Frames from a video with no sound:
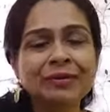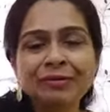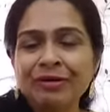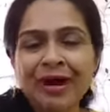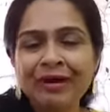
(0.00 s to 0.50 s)

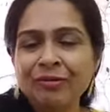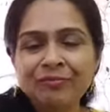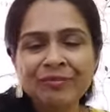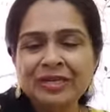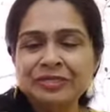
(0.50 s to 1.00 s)
had
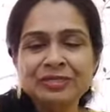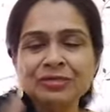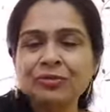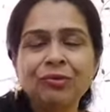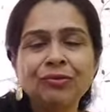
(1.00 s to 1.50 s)
pictures
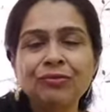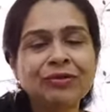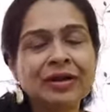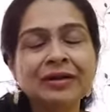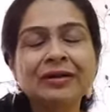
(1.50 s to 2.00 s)
all over
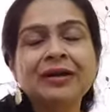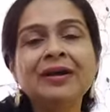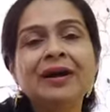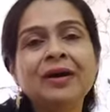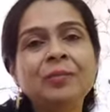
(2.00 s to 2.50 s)
it
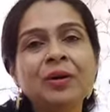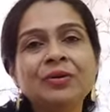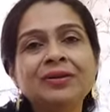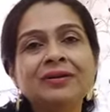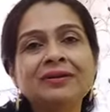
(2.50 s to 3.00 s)
about
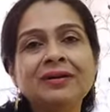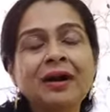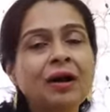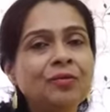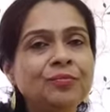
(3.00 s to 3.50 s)

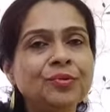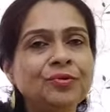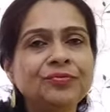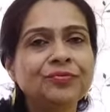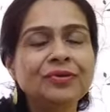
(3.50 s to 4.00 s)
how
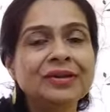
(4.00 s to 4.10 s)
beautiful,